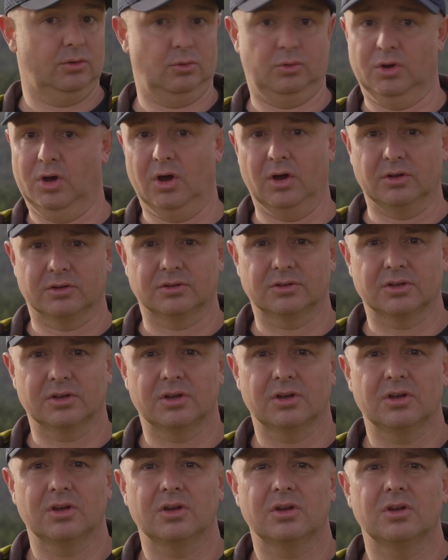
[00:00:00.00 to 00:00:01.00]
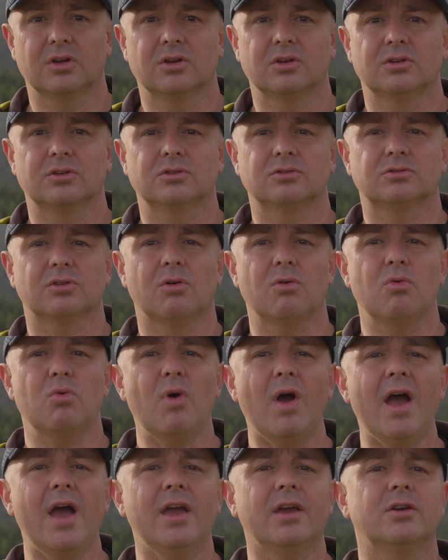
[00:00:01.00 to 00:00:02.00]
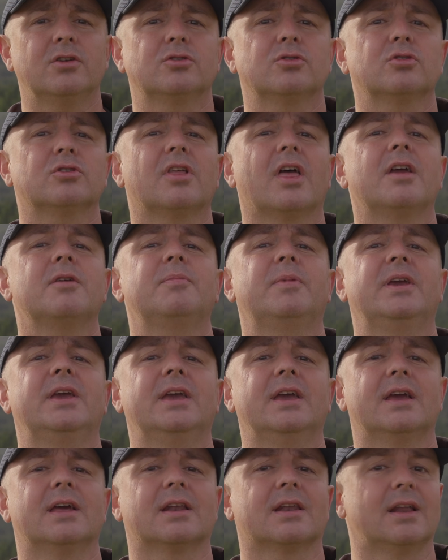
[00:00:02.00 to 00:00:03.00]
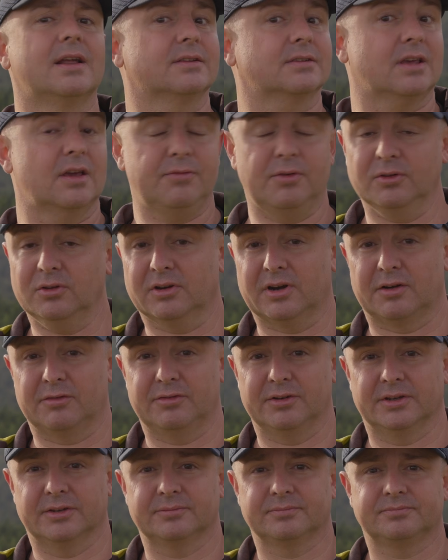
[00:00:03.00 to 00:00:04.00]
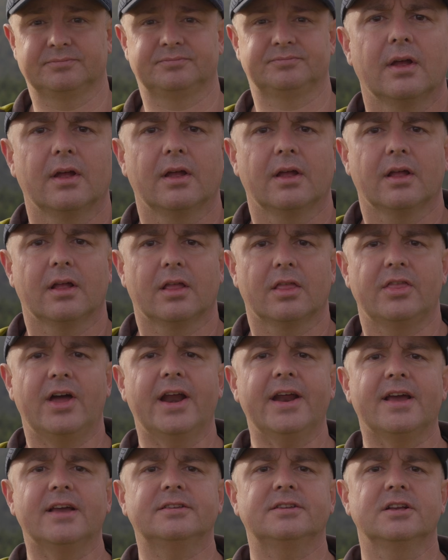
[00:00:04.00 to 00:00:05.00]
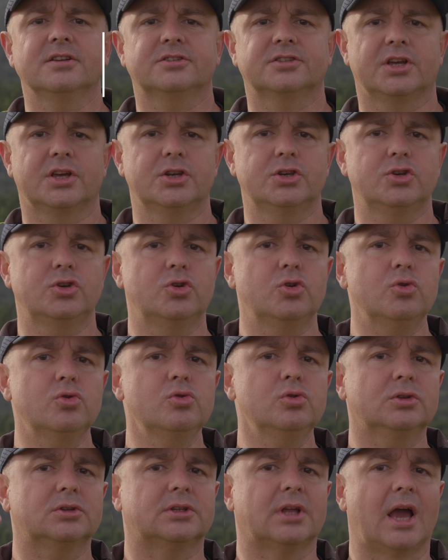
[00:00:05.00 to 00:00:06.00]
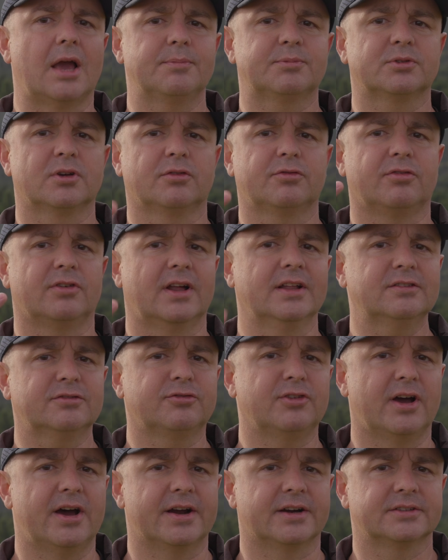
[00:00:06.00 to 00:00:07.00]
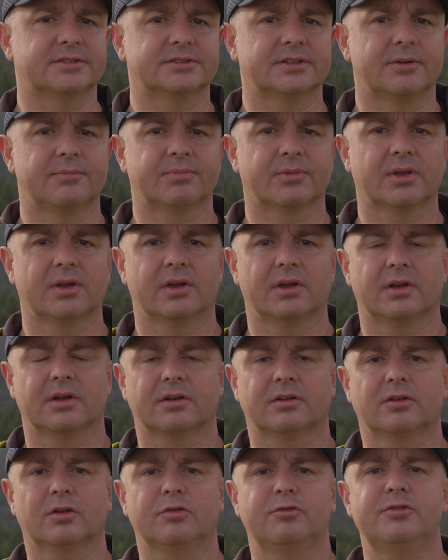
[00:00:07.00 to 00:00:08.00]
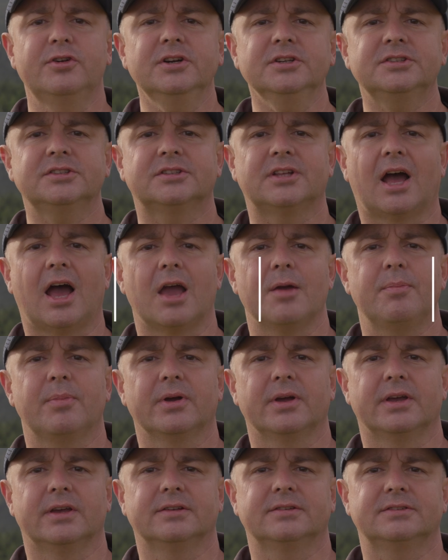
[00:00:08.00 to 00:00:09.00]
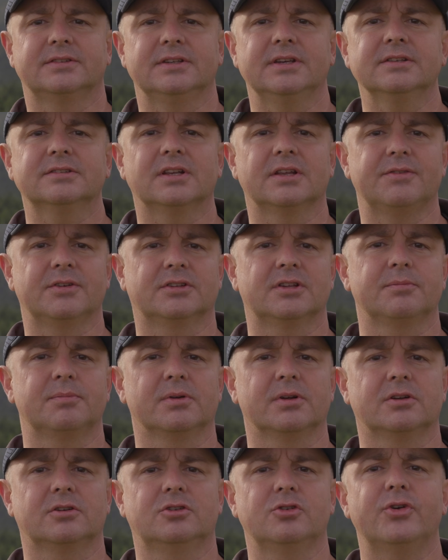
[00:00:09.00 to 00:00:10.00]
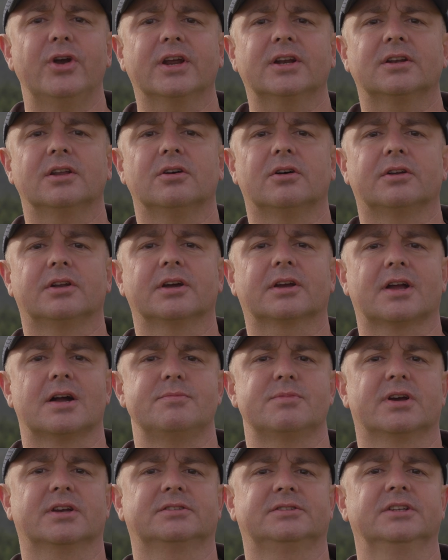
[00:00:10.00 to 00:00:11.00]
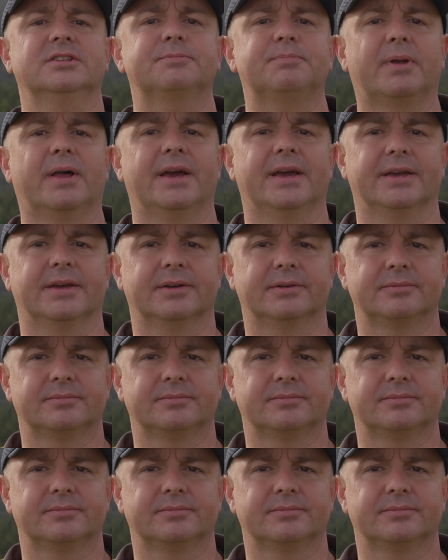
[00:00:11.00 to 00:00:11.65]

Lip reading: You don't. So why should they be in landscape photography? There are essentially two types of lens flares. The first type is easily visible directly on the camera's display.